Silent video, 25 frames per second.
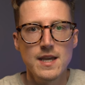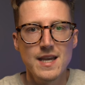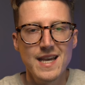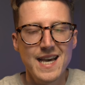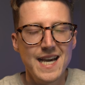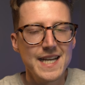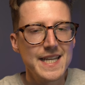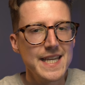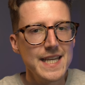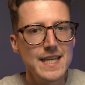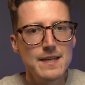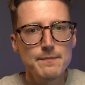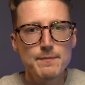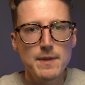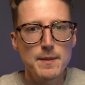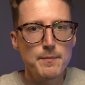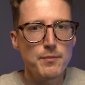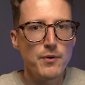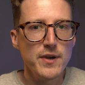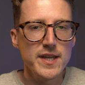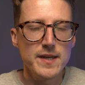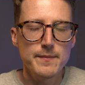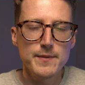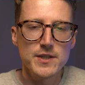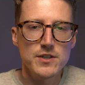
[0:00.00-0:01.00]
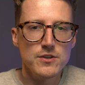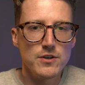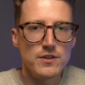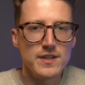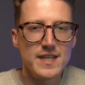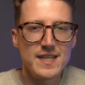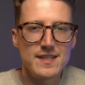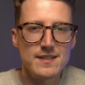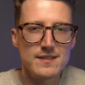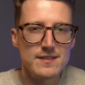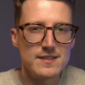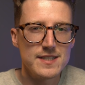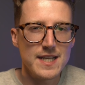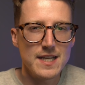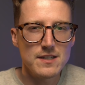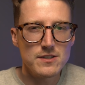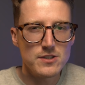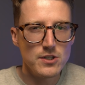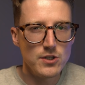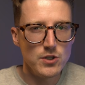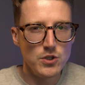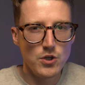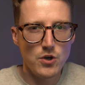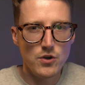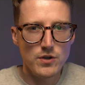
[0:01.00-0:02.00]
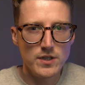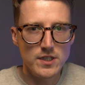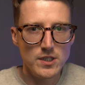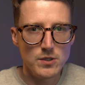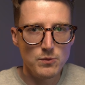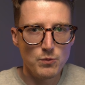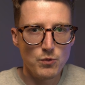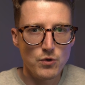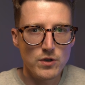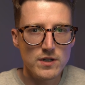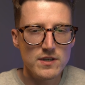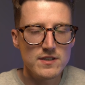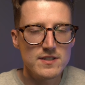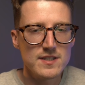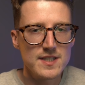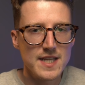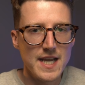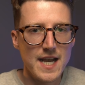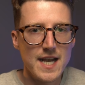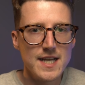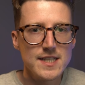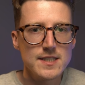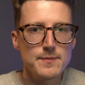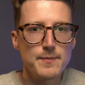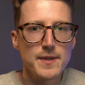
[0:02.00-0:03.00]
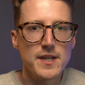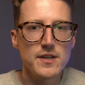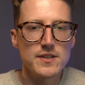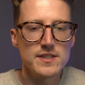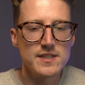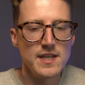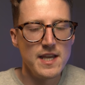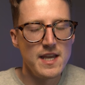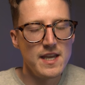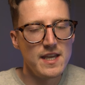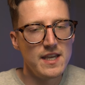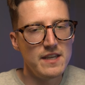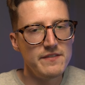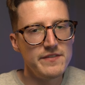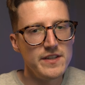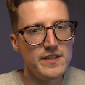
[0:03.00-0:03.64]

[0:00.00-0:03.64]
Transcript: Again, my point about not letting it sit too long in the water stands, because if